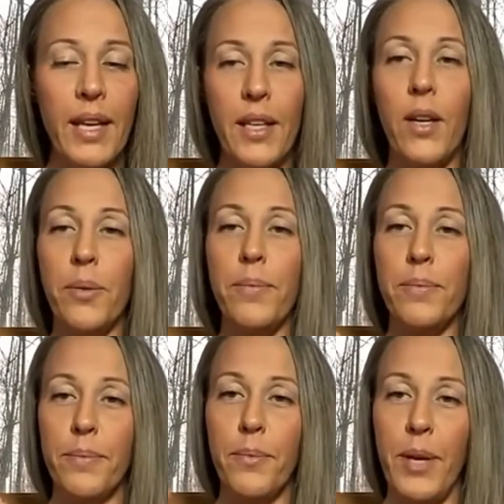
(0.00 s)
and, you know,
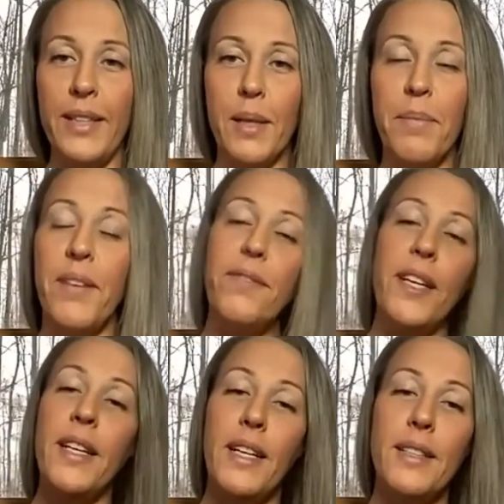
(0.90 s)
raise up my
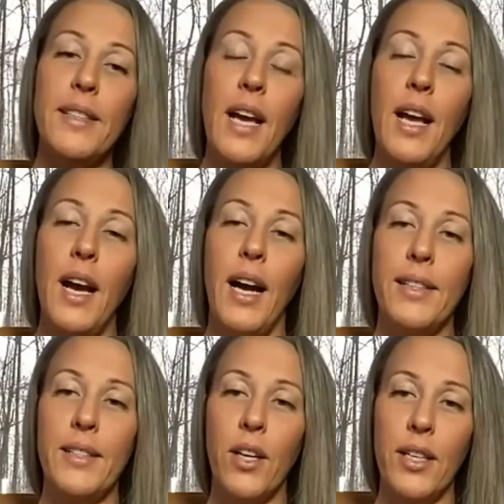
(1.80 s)
fitness. I
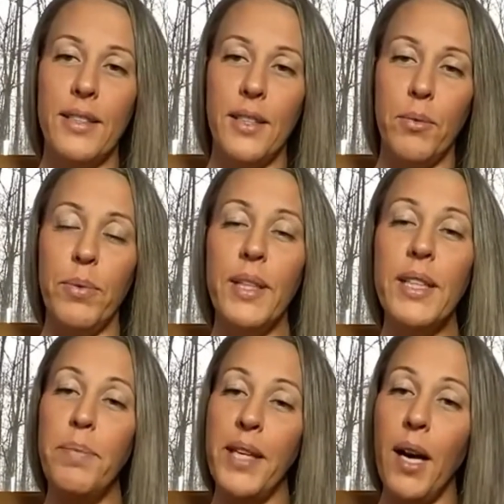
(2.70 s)
started to
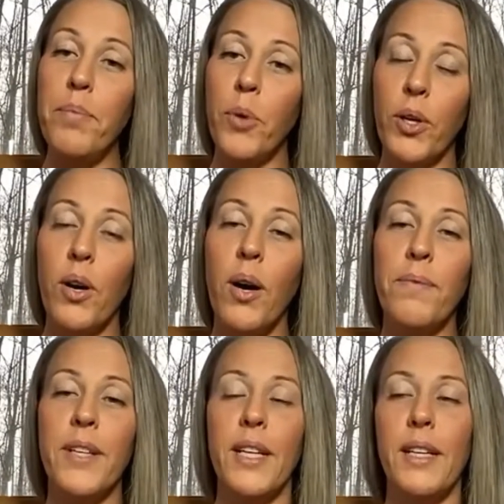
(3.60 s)
really become more
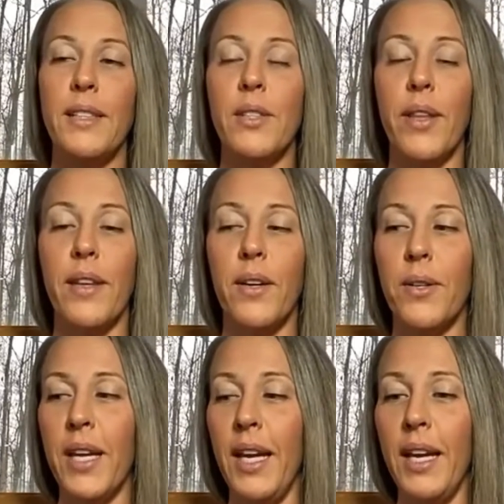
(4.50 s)
confident. And so I thought,
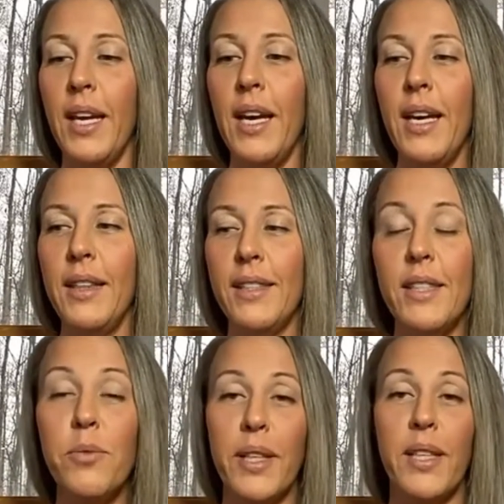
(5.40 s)
okay, this
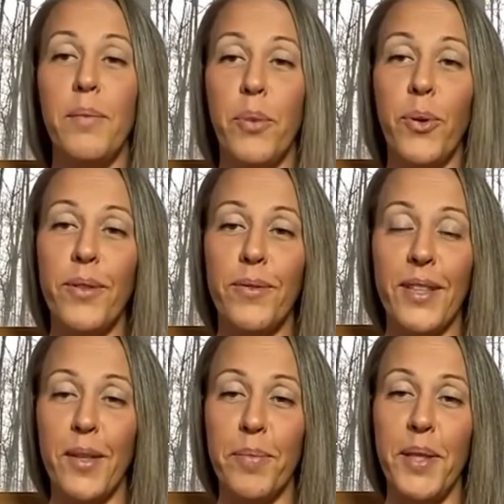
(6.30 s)
is really important for
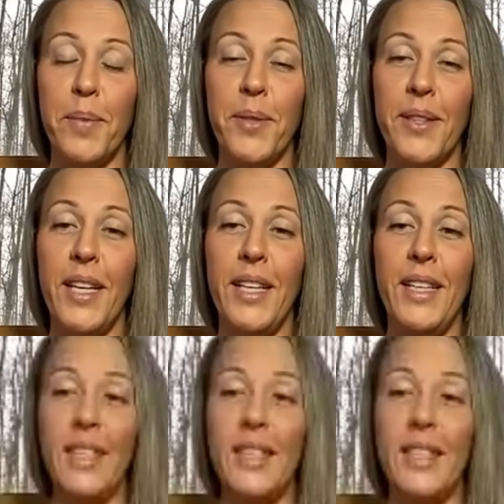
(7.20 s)
young people. They
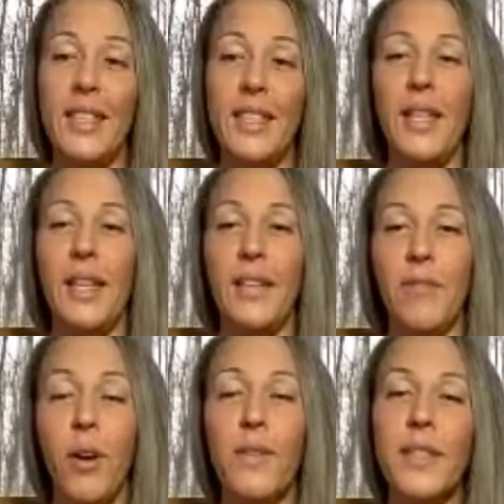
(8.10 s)
need to be
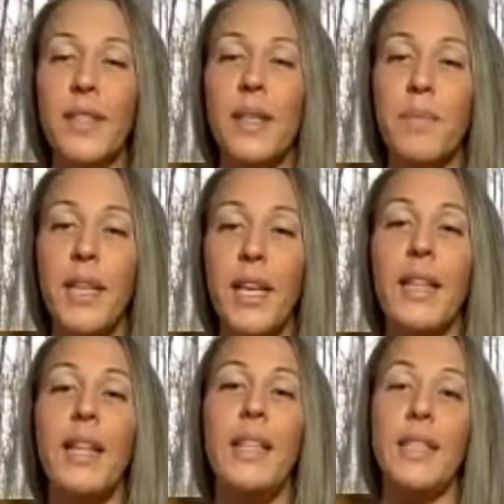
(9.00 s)
involved in something and
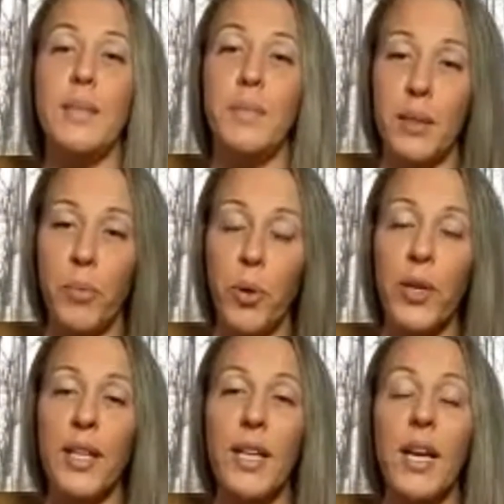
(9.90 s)
they need to be
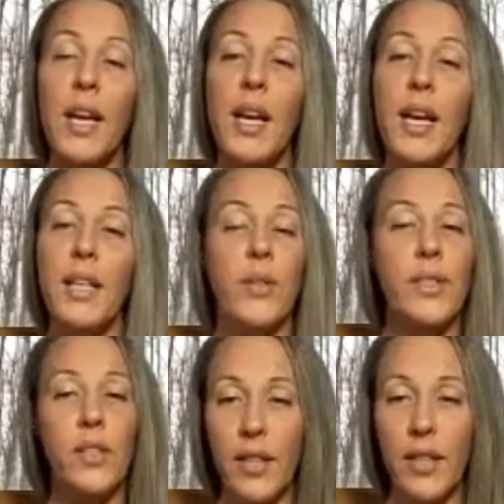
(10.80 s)
supported. So I
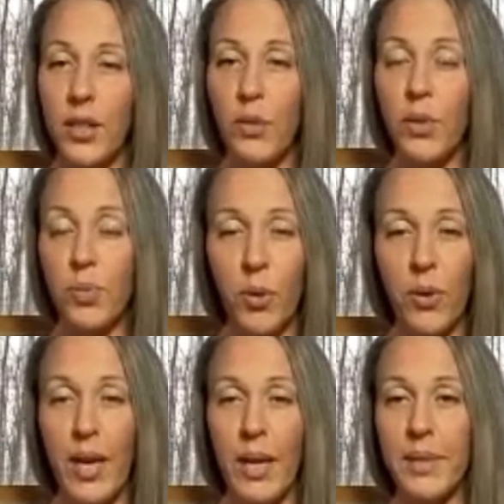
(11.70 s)
started the youth
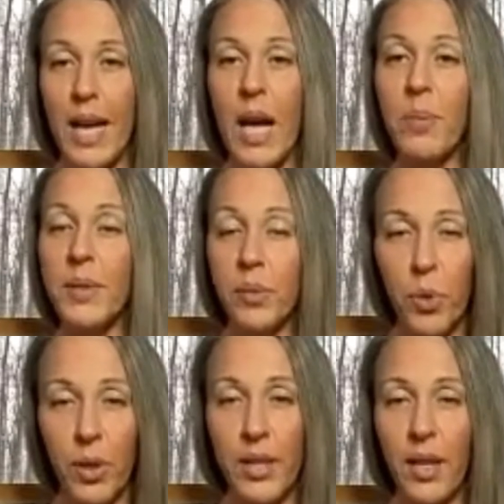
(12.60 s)
program to help
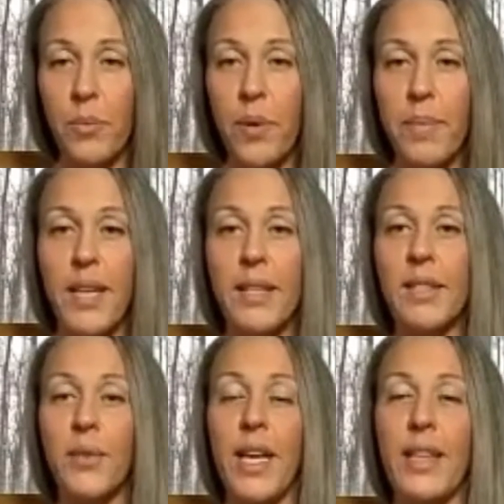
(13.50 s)
support young women
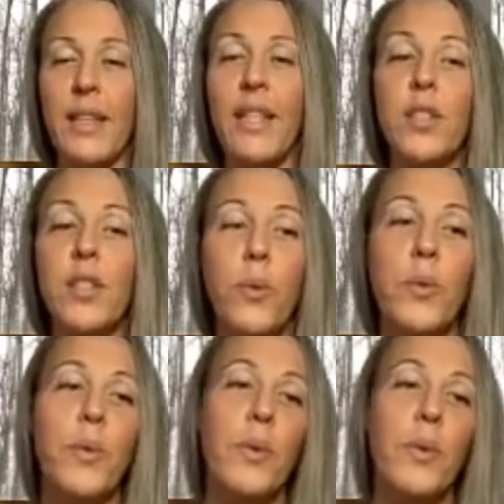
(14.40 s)
so that they don't